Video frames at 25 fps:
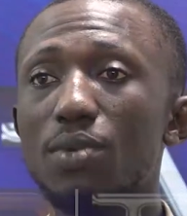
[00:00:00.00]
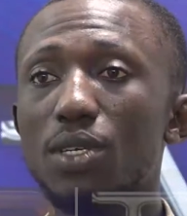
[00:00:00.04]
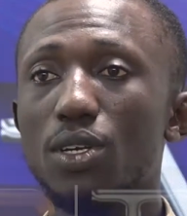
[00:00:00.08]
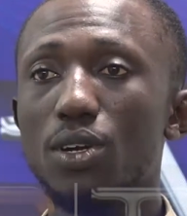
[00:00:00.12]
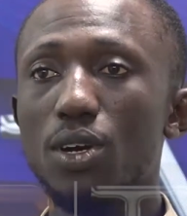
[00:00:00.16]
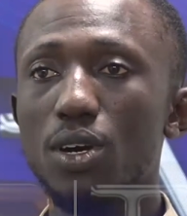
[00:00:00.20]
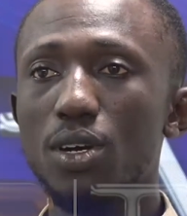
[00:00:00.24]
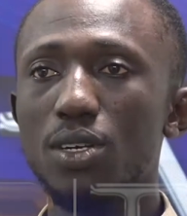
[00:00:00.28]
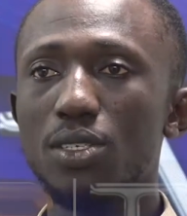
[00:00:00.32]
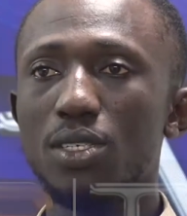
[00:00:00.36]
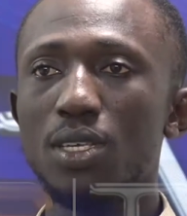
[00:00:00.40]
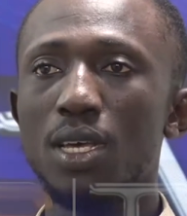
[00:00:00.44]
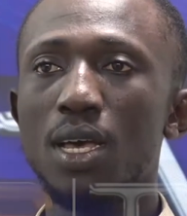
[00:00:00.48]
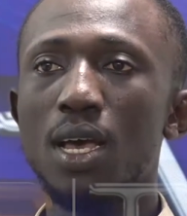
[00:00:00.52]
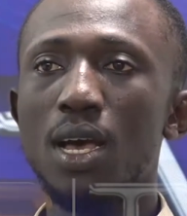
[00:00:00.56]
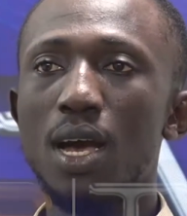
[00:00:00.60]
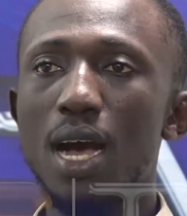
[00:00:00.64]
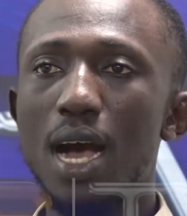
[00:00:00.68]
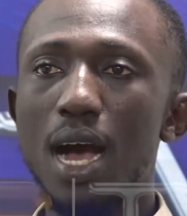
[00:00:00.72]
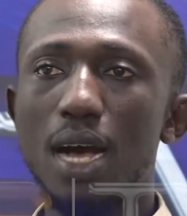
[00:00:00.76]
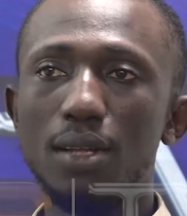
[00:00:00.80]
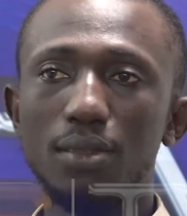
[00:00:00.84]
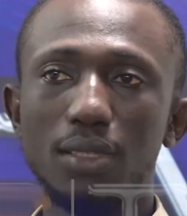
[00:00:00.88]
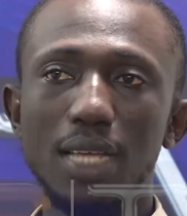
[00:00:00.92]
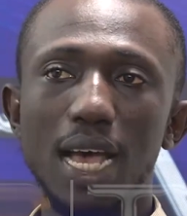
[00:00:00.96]
because
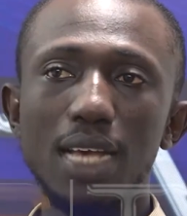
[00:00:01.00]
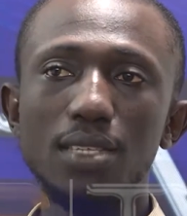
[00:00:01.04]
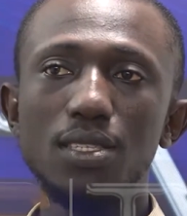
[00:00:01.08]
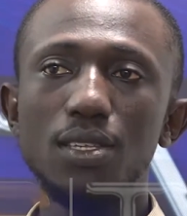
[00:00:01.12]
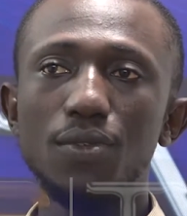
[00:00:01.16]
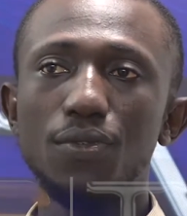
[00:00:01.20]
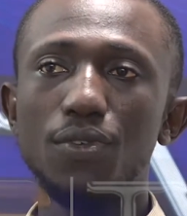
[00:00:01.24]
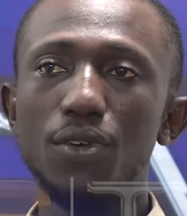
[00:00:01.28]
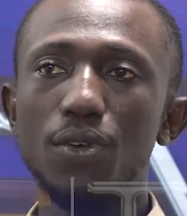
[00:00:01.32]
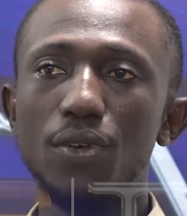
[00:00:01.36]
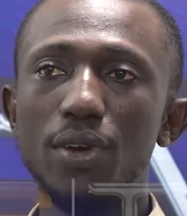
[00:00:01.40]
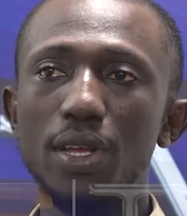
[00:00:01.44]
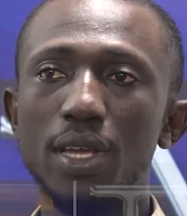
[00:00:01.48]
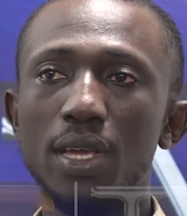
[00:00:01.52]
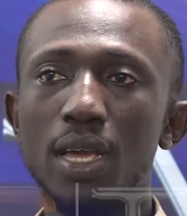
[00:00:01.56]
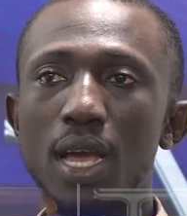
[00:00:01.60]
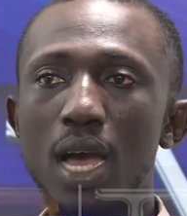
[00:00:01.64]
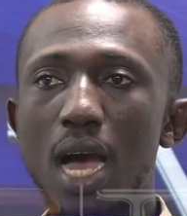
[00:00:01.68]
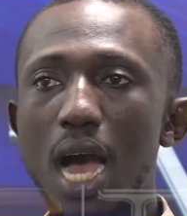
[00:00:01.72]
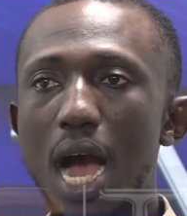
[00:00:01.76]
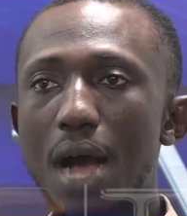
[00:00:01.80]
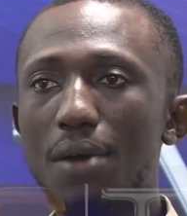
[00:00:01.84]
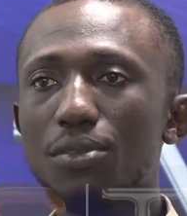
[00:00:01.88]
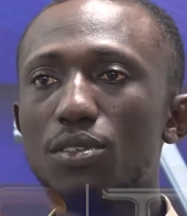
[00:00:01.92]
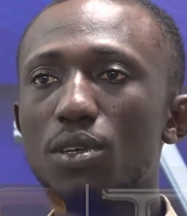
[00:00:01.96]
Tyson Fury
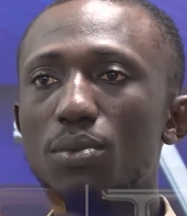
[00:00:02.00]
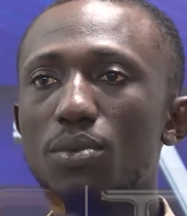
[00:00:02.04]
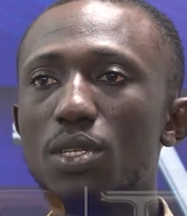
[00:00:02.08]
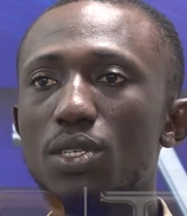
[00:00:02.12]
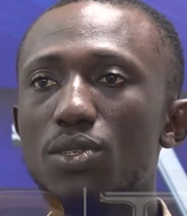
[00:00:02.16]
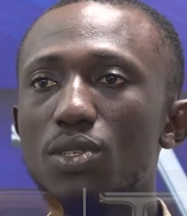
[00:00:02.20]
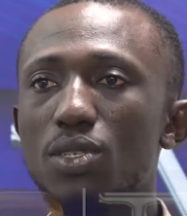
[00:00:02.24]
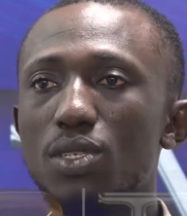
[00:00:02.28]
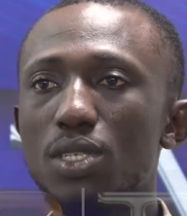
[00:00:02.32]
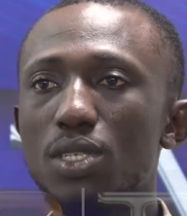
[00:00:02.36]
have something to